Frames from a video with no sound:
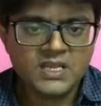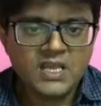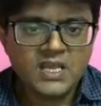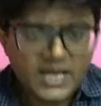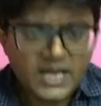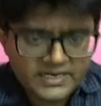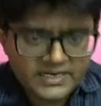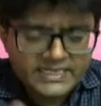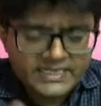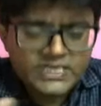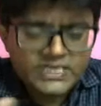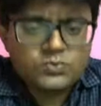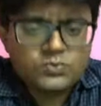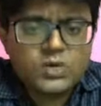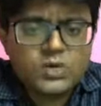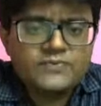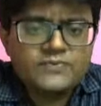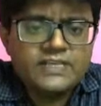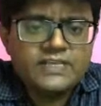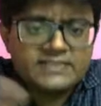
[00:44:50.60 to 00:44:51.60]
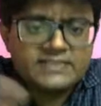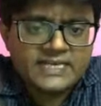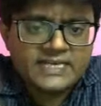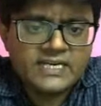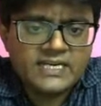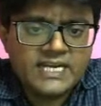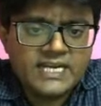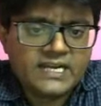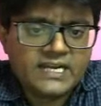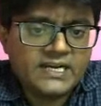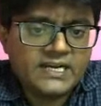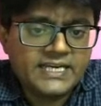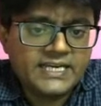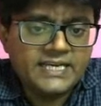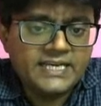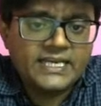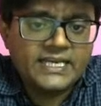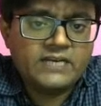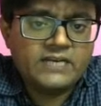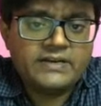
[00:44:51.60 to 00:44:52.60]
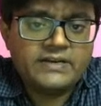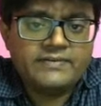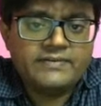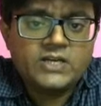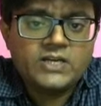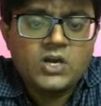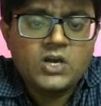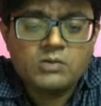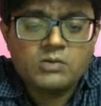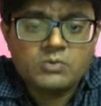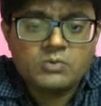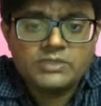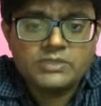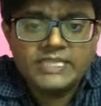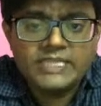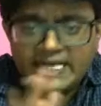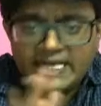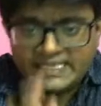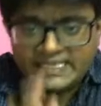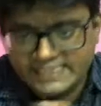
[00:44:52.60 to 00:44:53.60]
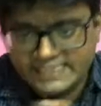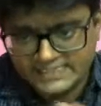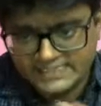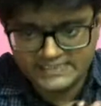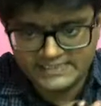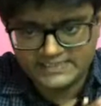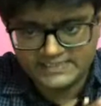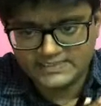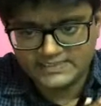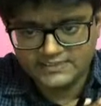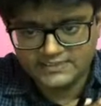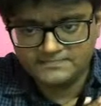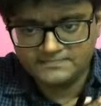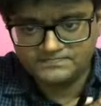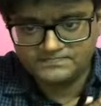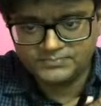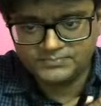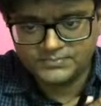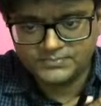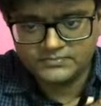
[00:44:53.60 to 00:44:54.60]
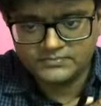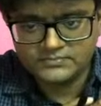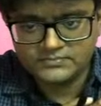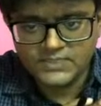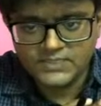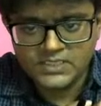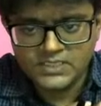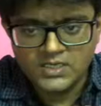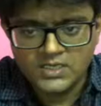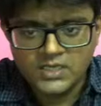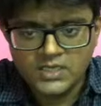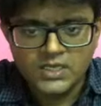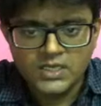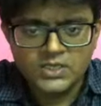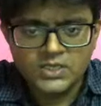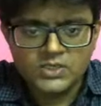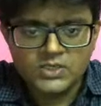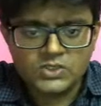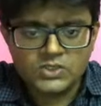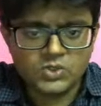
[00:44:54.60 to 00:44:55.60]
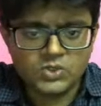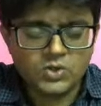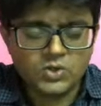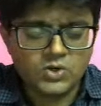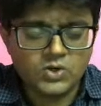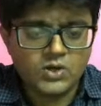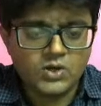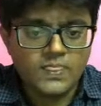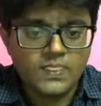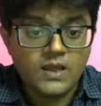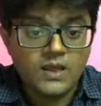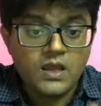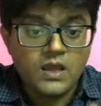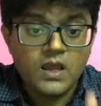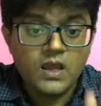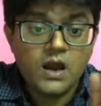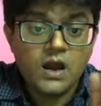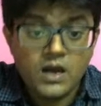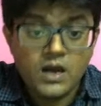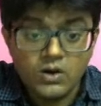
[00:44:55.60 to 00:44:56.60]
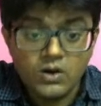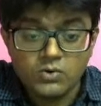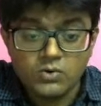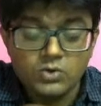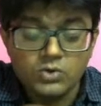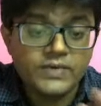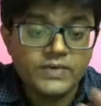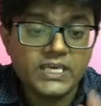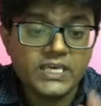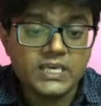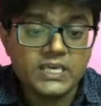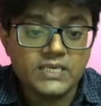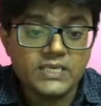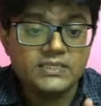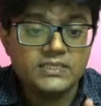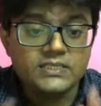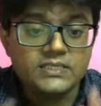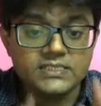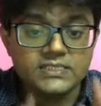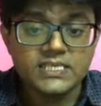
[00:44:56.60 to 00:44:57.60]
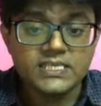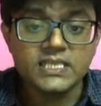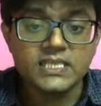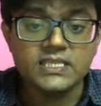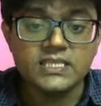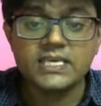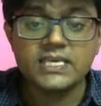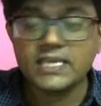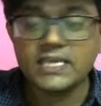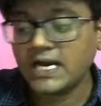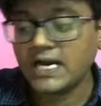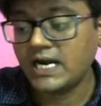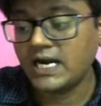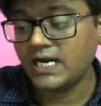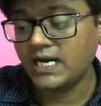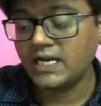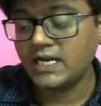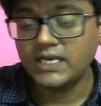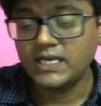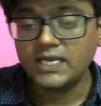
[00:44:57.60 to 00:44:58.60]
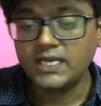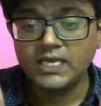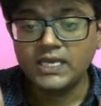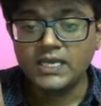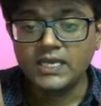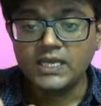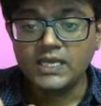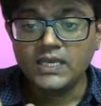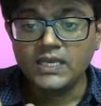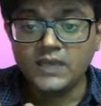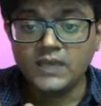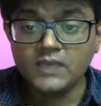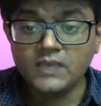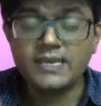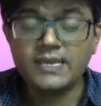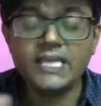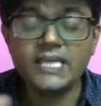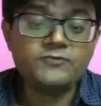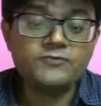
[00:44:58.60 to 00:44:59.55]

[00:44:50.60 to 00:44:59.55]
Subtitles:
And that is what we'll study later in detail when we talk about the lenses. So how do we see the image